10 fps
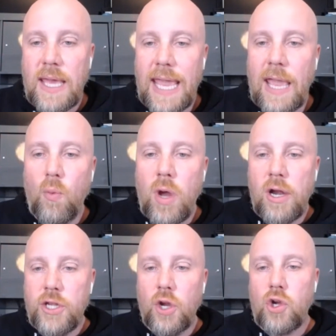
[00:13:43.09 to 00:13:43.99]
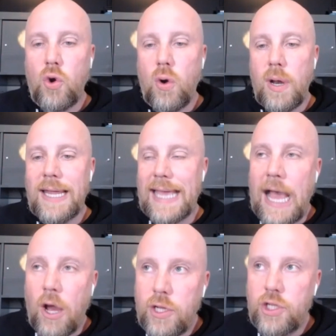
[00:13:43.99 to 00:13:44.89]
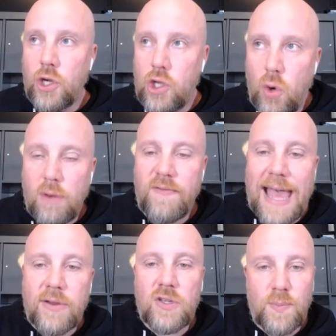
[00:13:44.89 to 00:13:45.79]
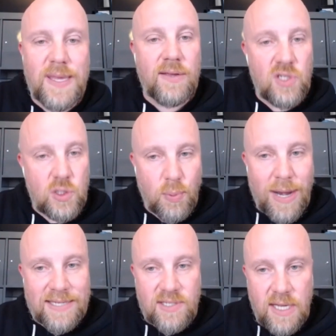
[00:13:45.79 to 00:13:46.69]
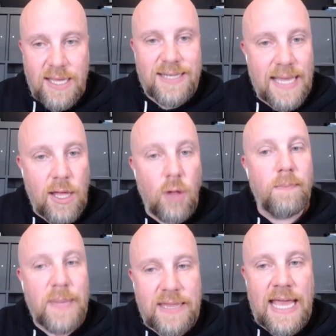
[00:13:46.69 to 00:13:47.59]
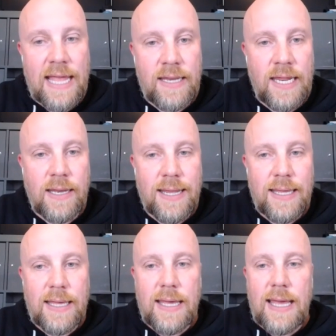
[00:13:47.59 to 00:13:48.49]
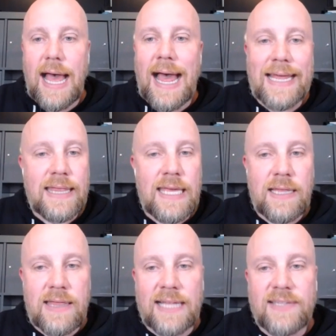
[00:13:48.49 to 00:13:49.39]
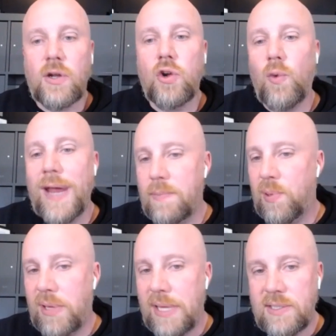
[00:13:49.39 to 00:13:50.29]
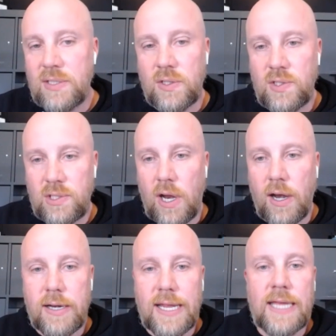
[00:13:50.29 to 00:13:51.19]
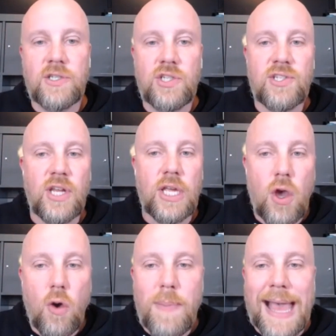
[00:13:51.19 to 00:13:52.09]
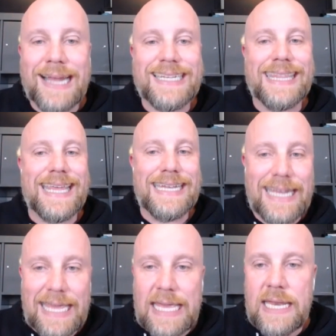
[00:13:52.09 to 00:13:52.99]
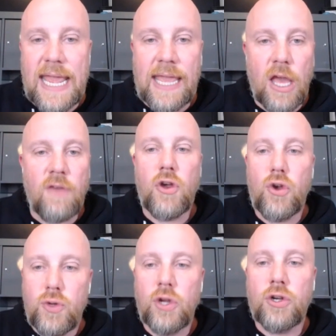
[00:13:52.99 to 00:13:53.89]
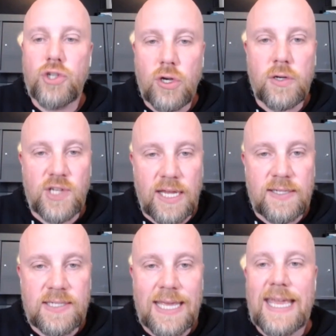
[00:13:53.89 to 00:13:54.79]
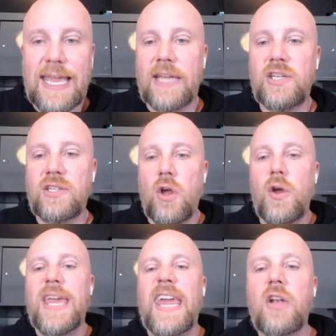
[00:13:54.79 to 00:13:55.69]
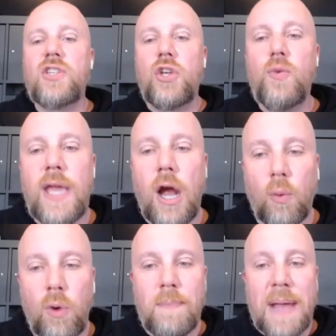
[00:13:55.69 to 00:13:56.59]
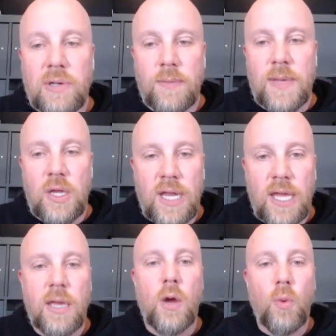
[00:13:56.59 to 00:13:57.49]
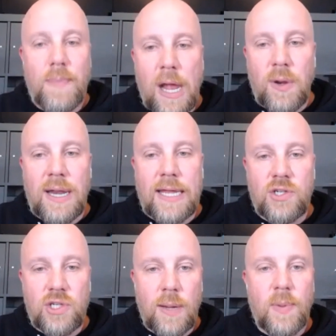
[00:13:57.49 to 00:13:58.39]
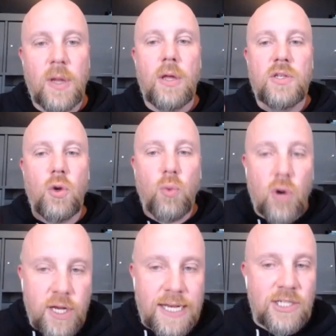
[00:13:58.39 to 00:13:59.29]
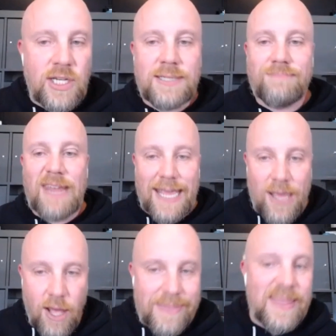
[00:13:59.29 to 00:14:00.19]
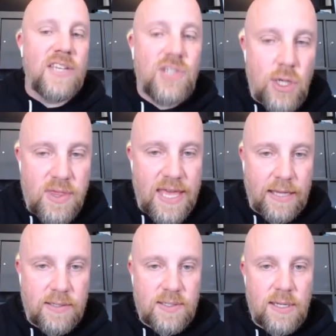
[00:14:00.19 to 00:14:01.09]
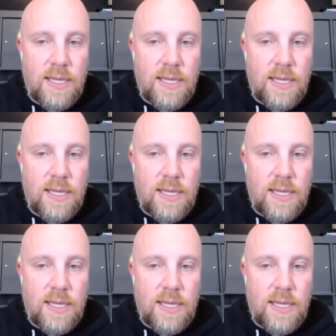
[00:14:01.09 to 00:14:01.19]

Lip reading: And what are your core, like, how could your core values be expressed to help meet that need? I think that's a great place to start, is just to go back to the DNA of who your church is, and just go, here's who we are. We're about community, we're about relationship. So we're going to just take on these two things.